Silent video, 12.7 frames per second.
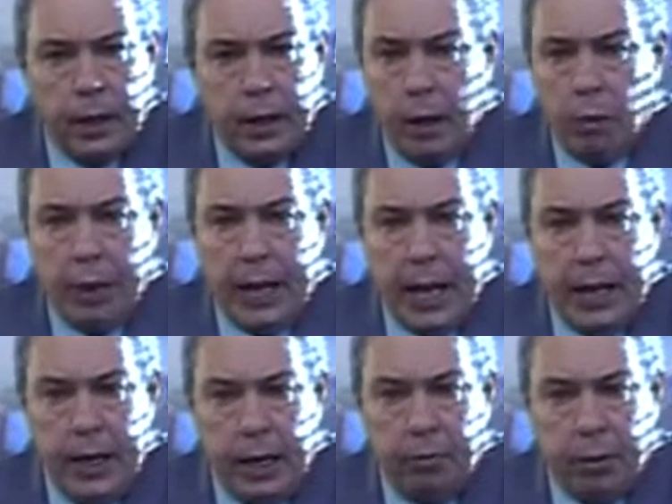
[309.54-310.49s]
Now we
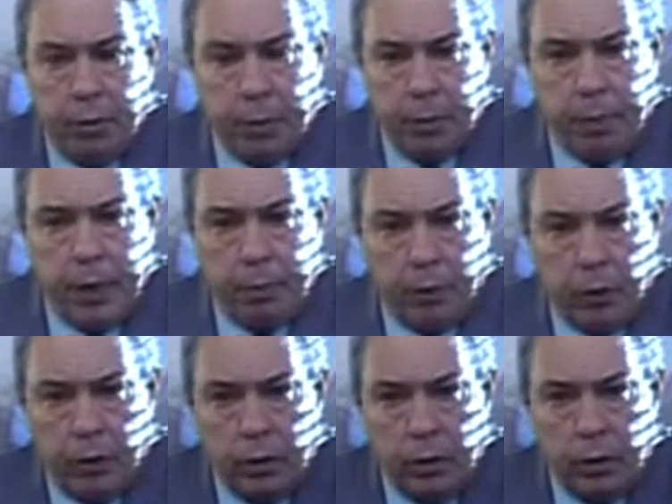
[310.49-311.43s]
can't give them to
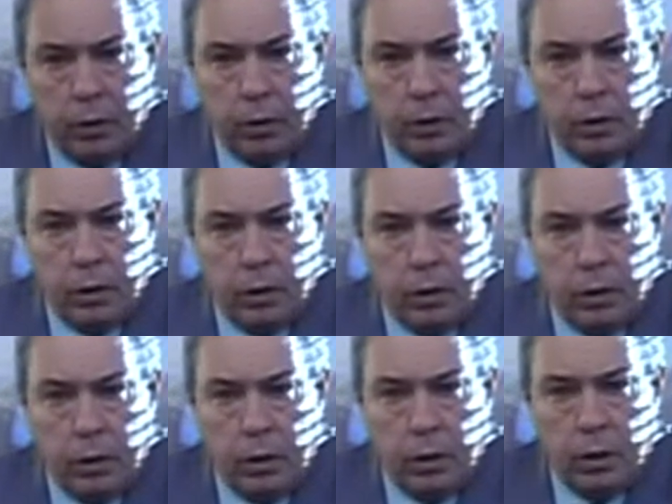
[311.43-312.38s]
people,
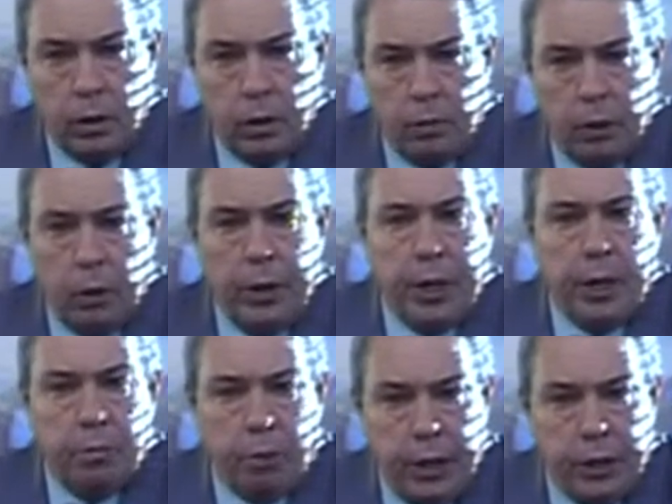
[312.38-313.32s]
but we
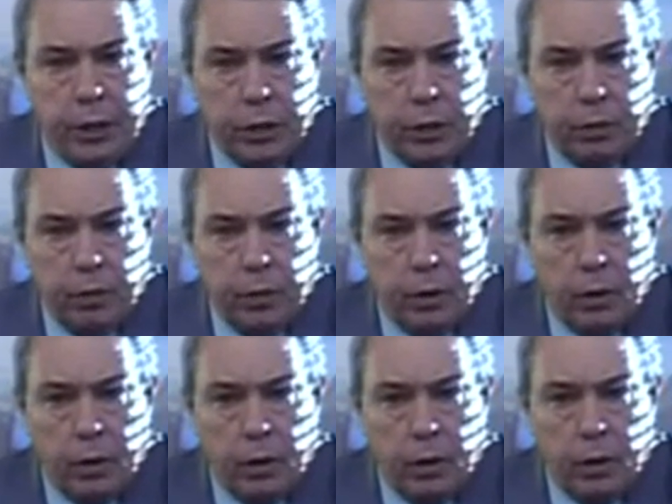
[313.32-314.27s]
can preach them.
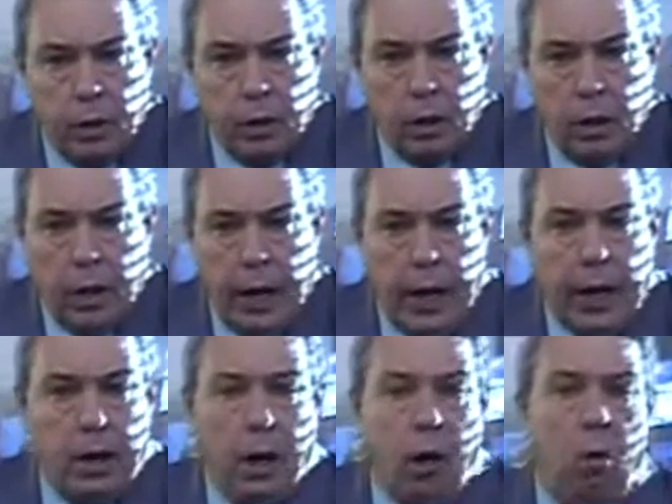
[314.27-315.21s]

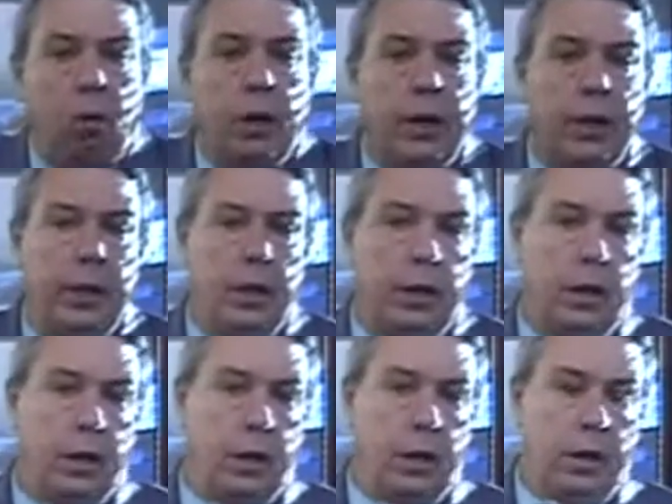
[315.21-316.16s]
And only
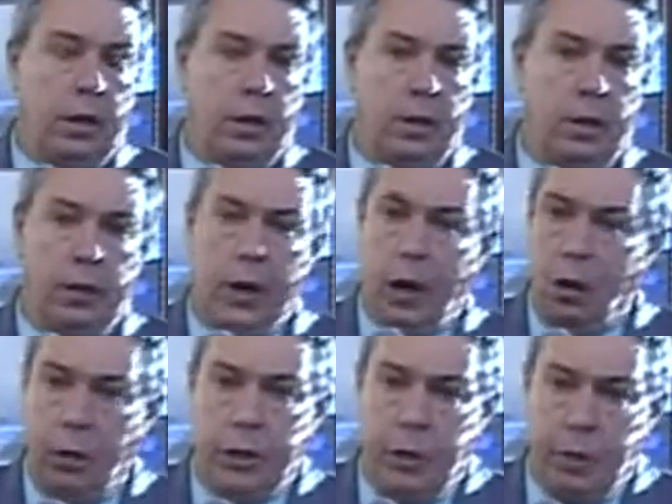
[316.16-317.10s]
the
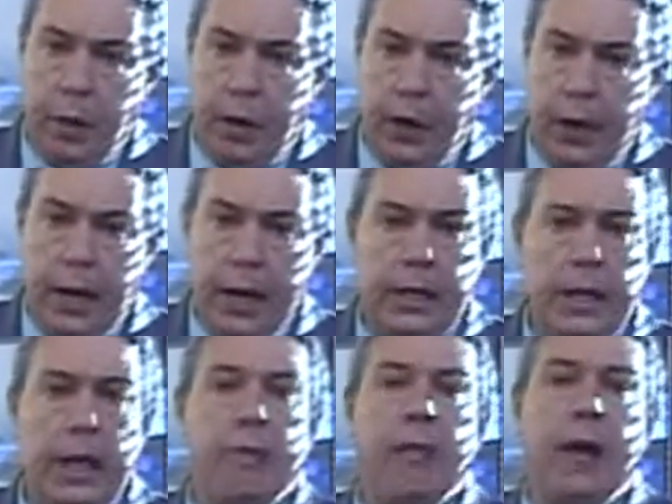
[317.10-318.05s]
Holy Spirit can
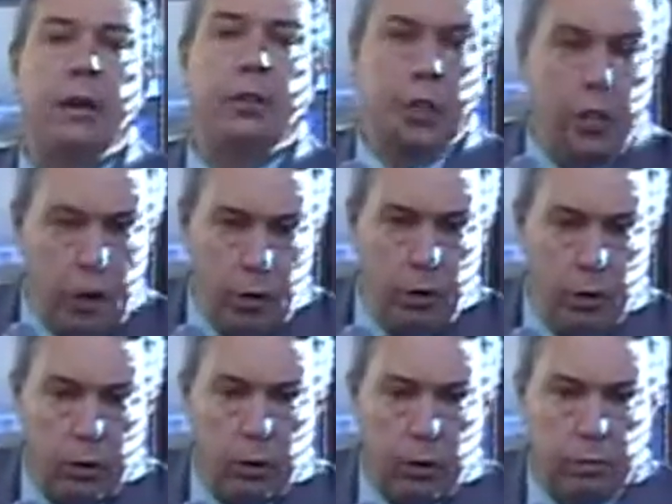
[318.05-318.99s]
give that to you.